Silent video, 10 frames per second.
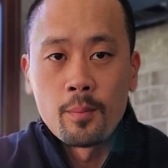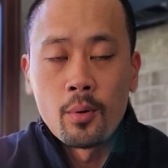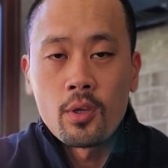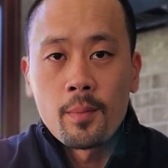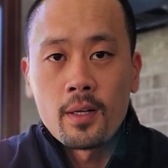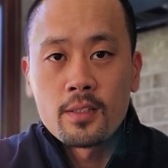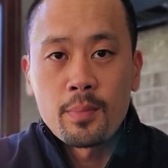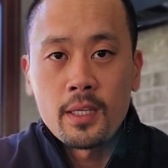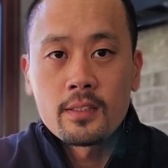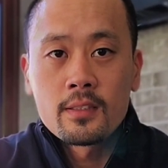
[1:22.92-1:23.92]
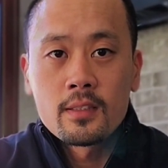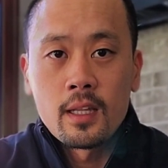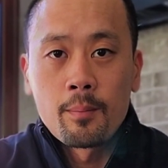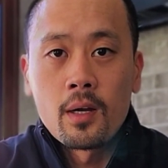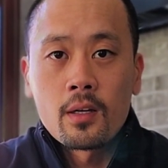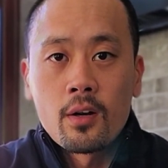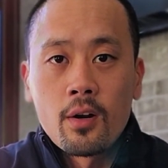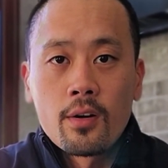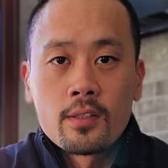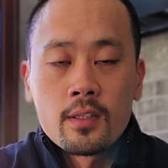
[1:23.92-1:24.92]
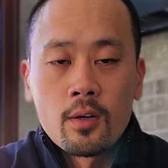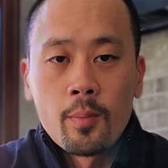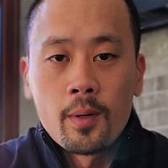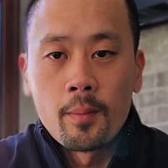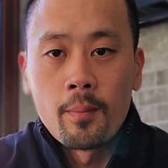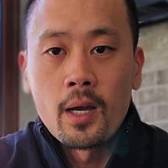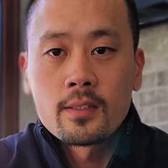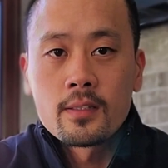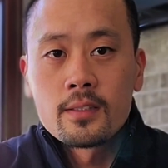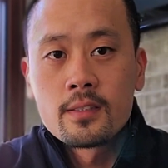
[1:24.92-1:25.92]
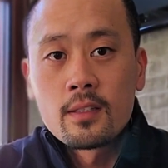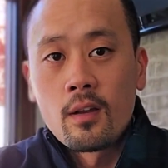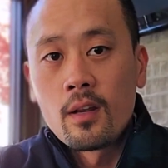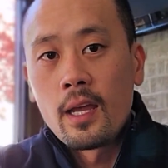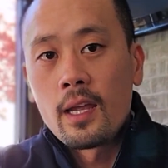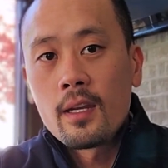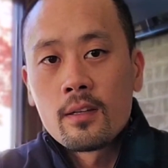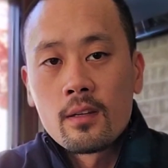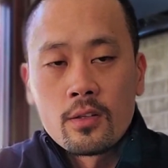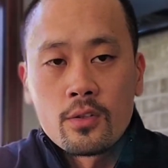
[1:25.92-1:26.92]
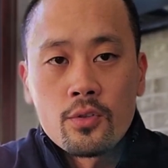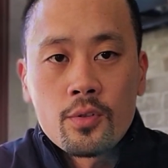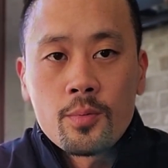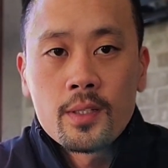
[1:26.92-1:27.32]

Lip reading: Pokemon space, like bought cards and opened up boxes online on YouTube and